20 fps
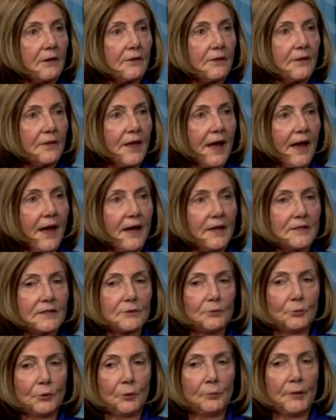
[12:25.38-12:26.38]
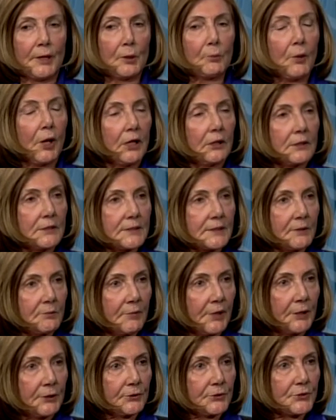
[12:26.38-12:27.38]
that will make
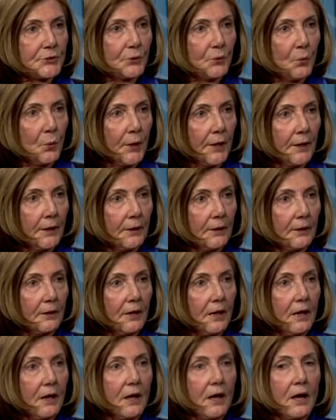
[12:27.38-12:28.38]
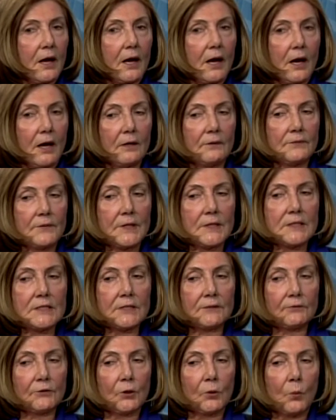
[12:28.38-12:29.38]
policymakers aware of the
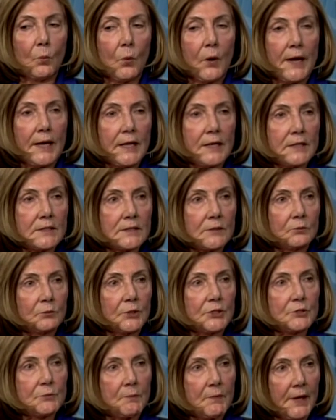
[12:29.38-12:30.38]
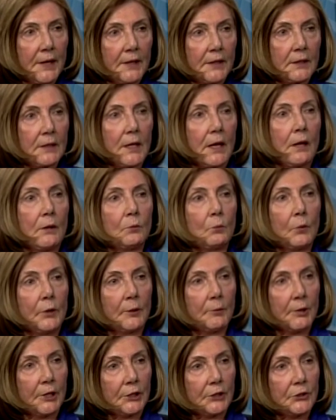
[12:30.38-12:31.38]
different ways in which men and
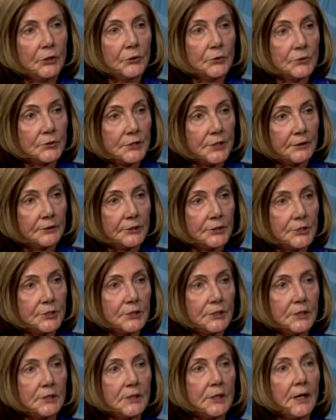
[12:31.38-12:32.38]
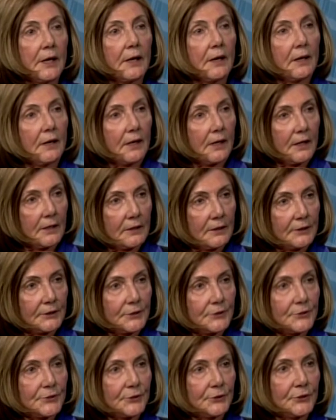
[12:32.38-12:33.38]
women use energy and are
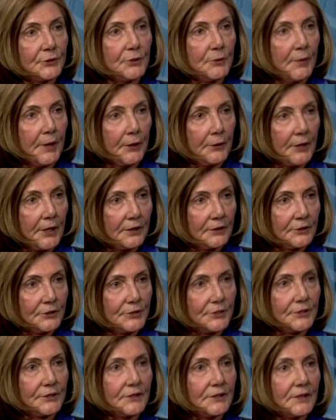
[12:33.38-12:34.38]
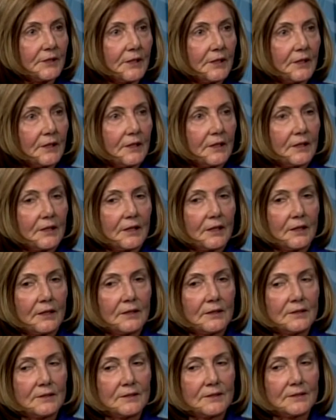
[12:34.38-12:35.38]
concerned about energy.
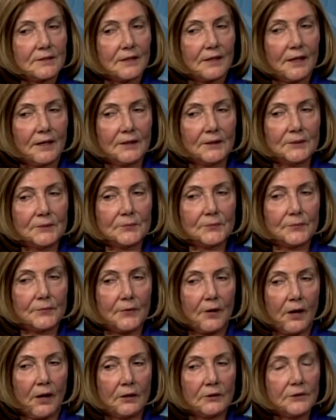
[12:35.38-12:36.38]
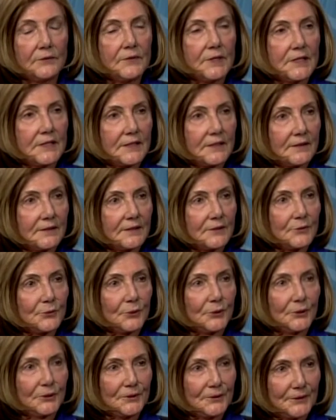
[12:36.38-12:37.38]
And all of these things
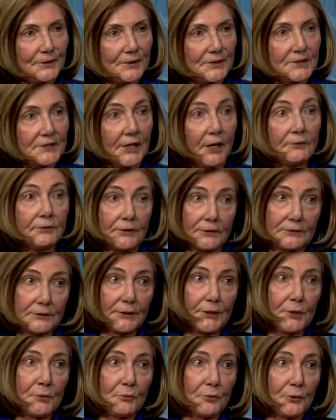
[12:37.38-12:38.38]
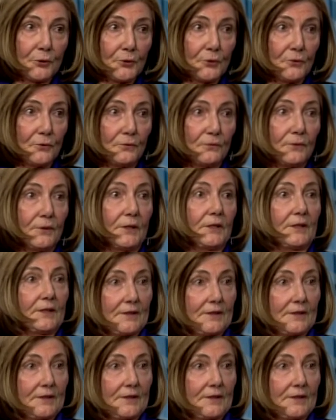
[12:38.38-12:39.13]
will definitely improve,